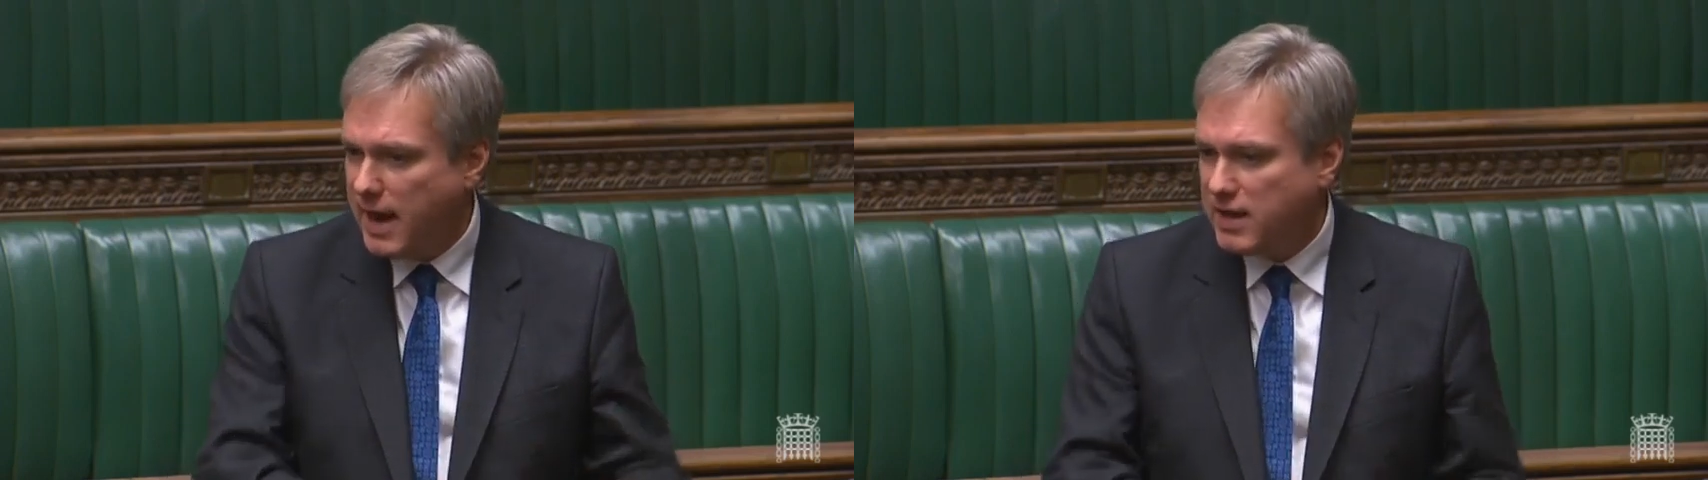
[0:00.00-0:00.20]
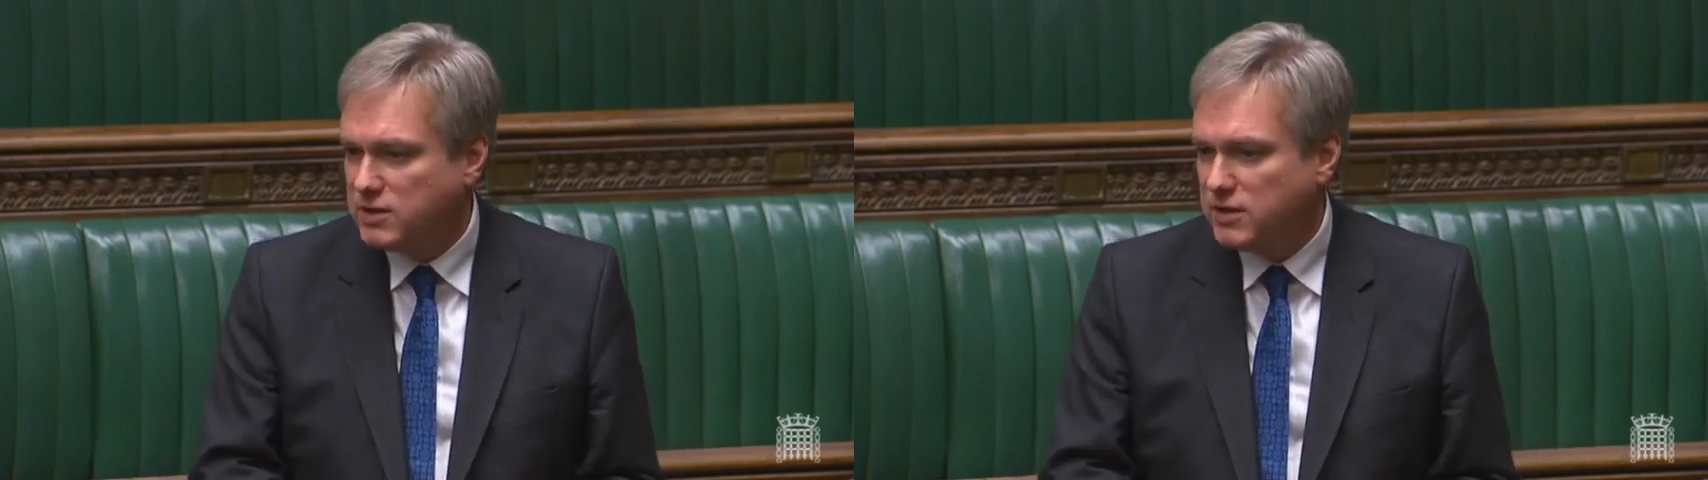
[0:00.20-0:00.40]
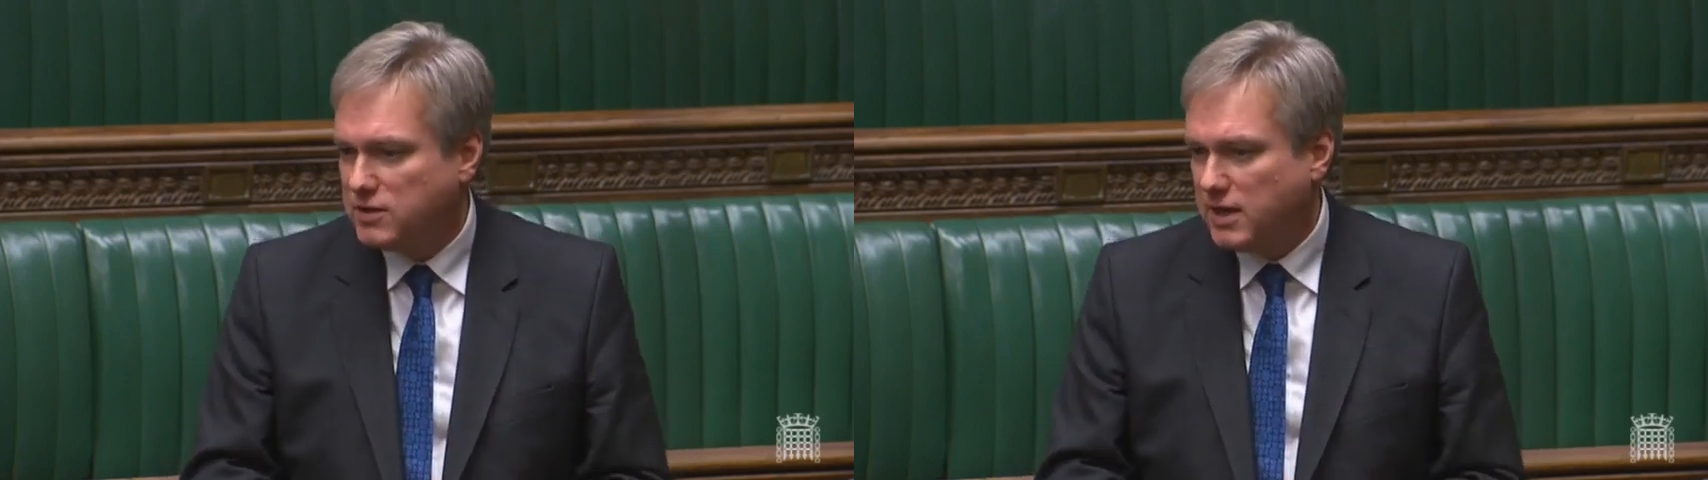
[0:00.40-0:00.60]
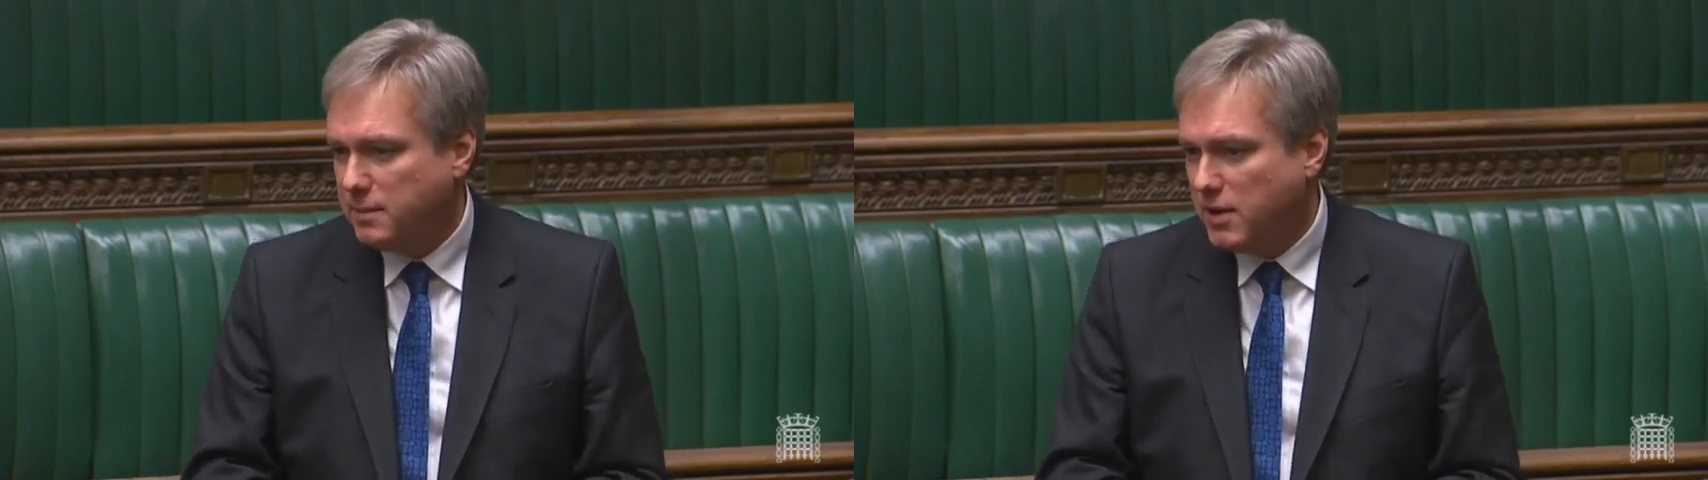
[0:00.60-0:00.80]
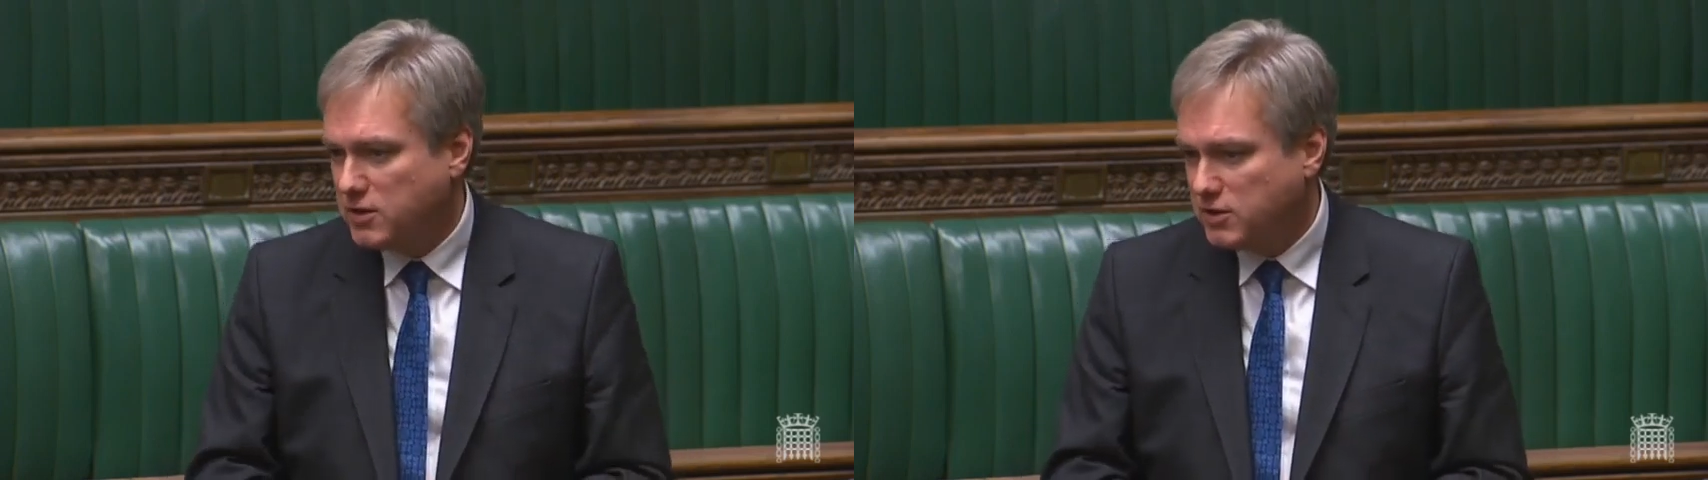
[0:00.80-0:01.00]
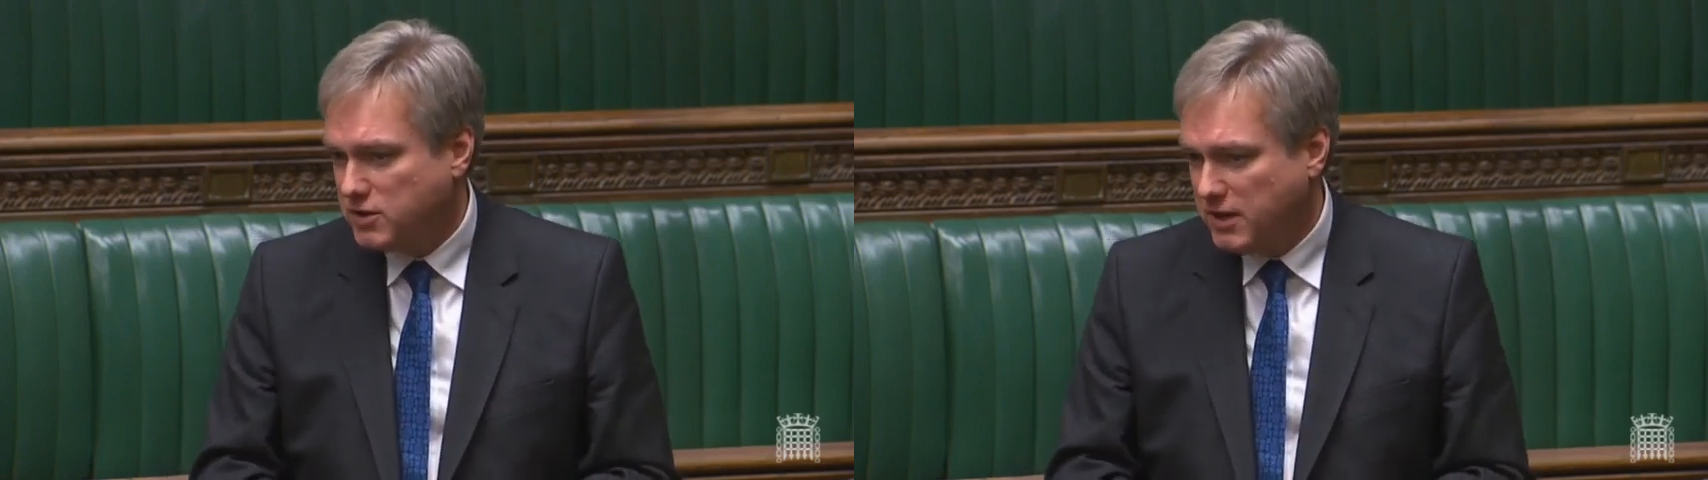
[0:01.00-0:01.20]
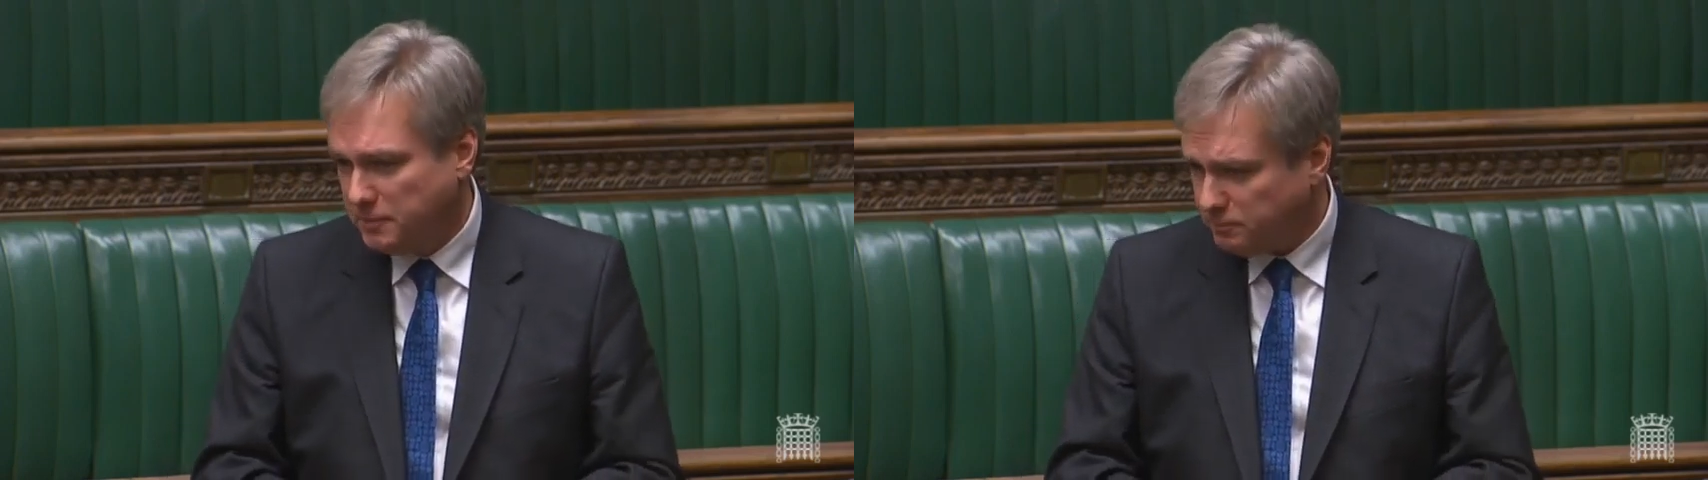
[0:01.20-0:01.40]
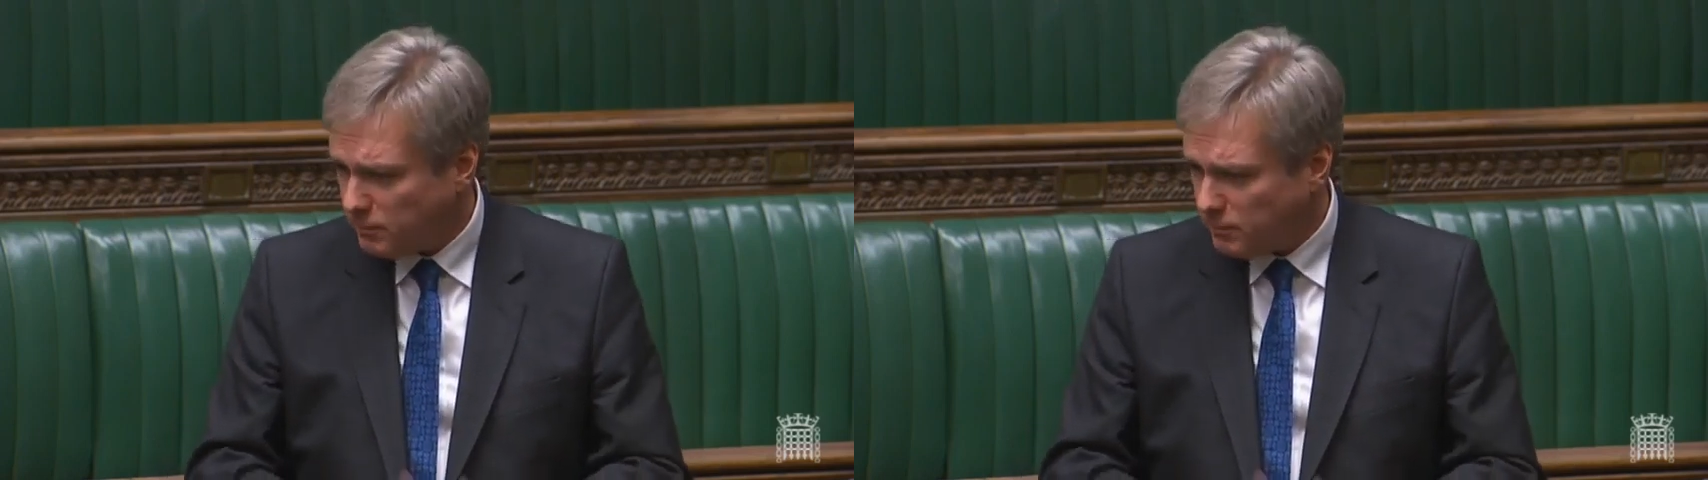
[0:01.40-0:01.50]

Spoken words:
accident and emergency,